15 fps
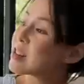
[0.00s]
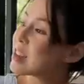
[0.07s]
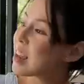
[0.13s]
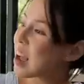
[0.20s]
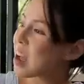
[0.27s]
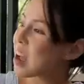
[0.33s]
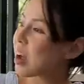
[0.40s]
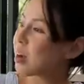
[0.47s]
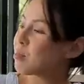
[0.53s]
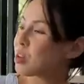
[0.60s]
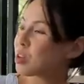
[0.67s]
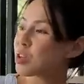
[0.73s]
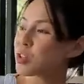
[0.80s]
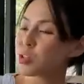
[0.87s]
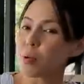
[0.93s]
Yeah,
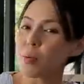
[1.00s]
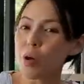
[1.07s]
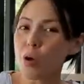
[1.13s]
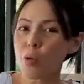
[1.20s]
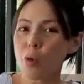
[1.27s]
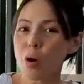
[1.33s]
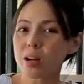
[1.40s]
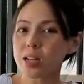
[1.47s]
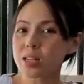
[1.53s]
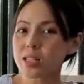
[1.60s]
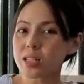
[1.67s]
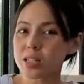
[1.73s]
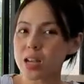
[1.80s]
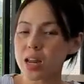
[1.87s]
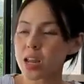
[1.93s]
because one is
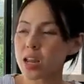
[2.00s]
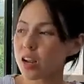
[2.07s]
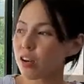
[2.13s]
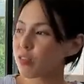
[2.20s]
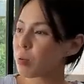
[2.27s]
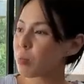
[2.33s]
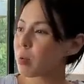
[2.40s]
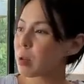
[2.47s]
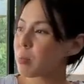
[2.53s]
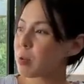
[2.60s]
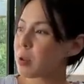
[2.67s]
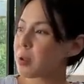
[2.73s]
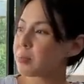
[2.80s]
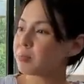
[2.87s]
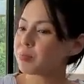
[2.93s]
taking care of the
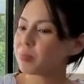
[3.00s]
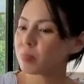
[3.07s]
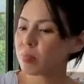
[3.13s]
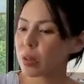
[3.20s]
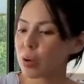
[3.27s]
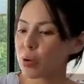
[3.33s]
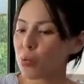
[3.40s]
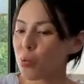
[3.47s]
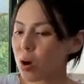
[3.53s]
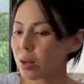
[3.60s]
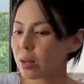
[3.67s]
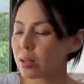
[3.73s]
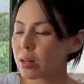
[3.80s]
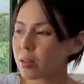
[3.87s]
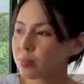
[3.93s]
baby, and then
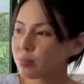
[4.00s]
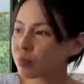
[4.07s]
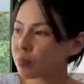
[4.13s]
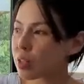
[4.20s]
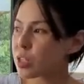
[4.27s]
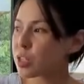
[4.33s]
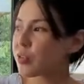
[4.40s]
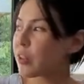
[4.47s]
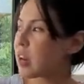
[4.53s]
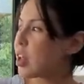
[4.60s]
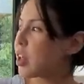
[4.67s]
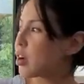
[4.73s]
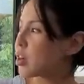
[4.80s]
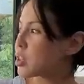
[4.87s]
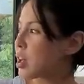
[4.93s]
one is
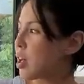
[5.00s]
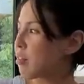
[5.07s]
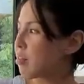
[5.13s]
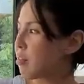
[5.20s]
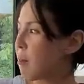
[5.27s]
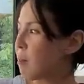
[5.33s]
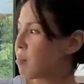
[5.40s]
feeding yourself.